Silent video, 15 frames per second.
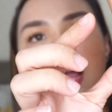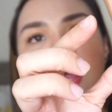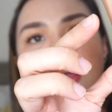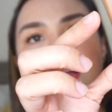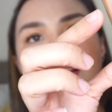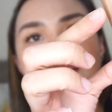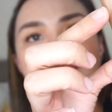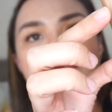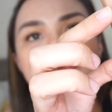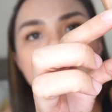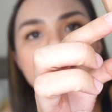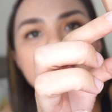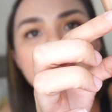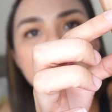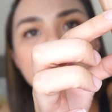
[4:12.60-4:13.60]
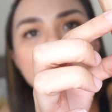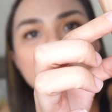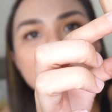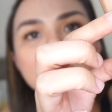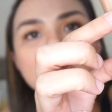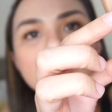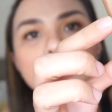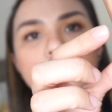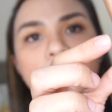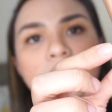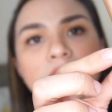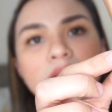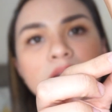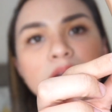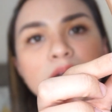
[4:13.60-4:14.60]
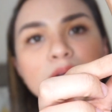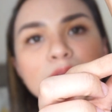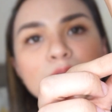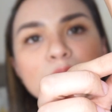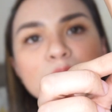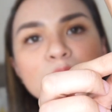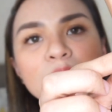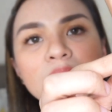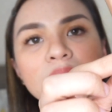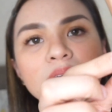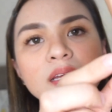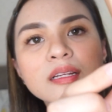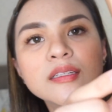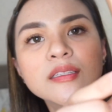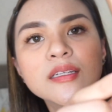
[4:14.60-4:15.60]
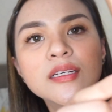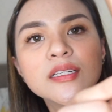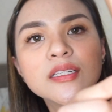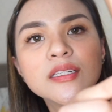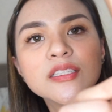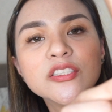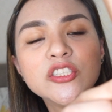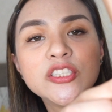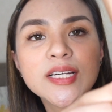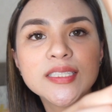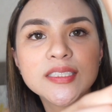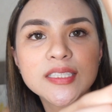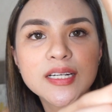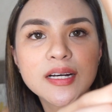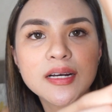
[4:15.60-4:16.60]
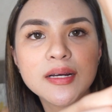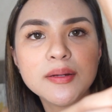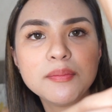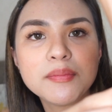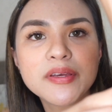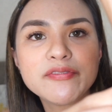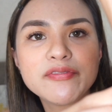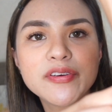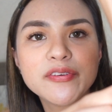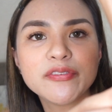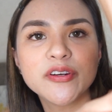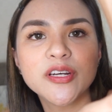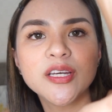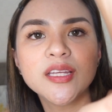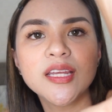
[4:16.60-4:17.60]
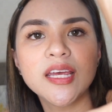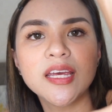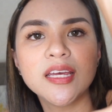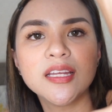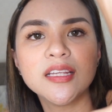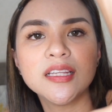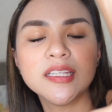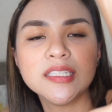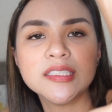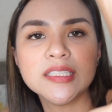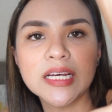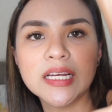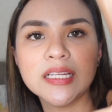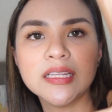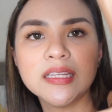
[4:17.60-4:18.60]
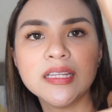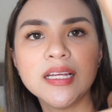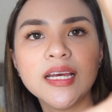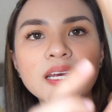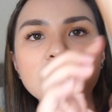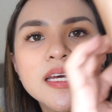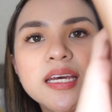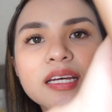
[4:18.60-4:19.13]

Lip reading: We have Nicole, Lorraine, Jessica, my favorite, and Liezl.